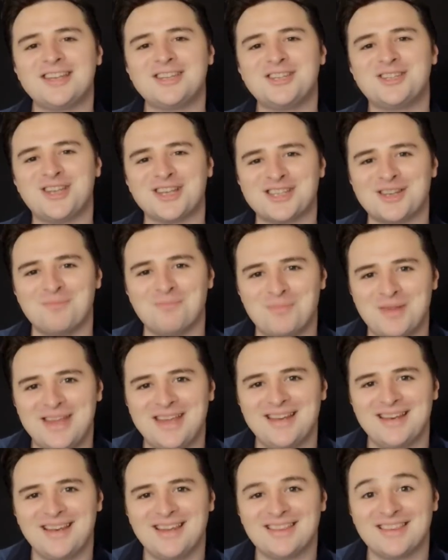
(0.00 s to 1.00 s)
doesn't
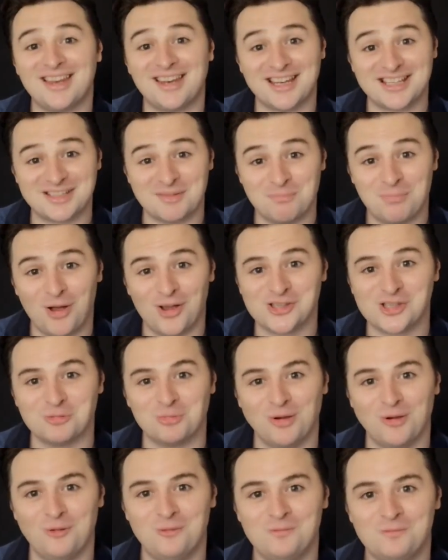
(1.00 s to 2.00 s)
mean that it's impossible.
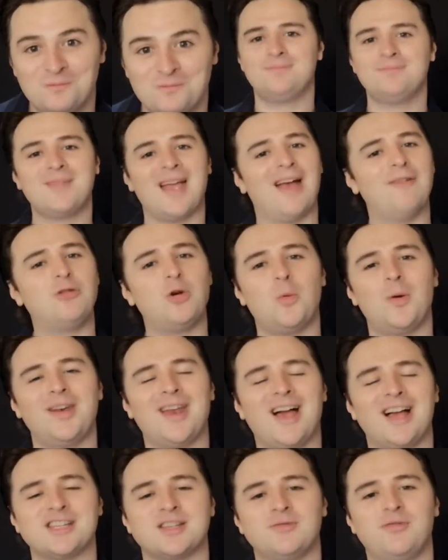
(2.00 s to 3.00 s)
Everyone
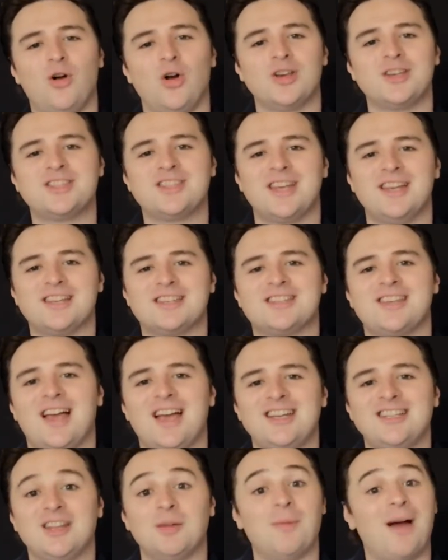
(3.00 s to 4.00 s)
has a voice
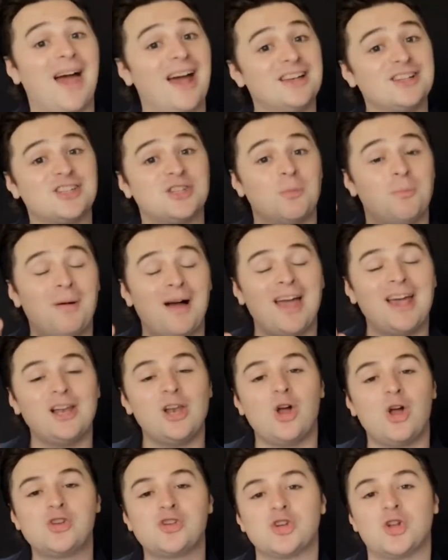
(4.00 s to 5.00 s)
inside them and the
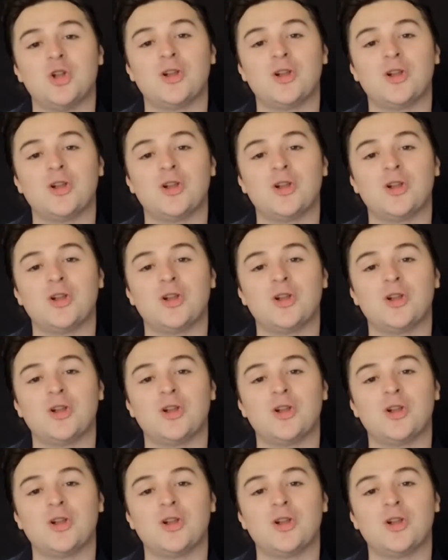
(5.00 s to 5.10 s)
biological